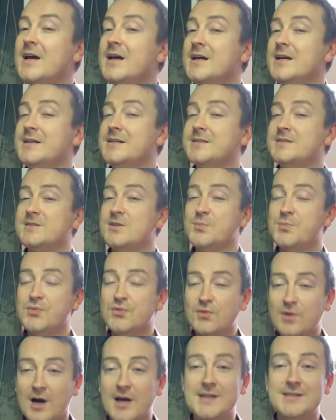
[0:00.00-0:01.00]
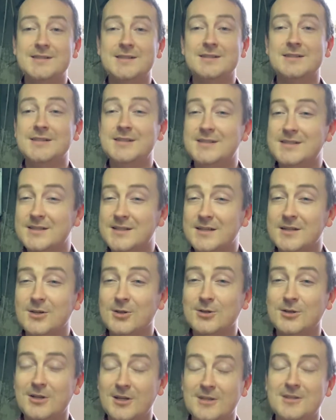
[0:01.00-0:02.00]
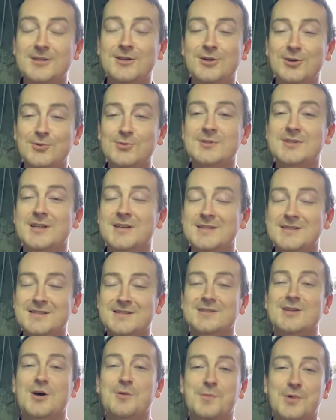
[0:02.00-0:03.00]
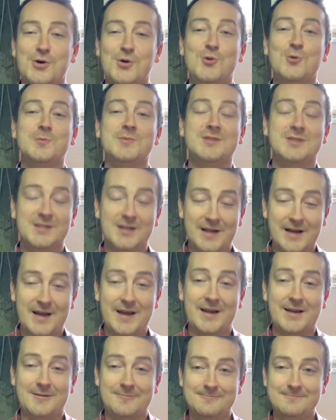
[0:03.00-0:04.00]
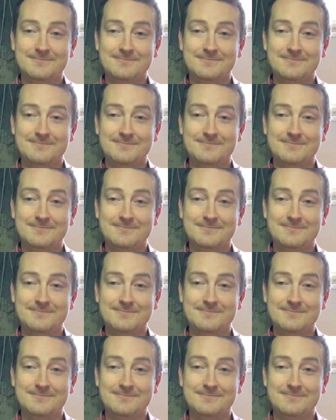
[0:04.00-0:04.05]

is surprisingly still in use in some homes today.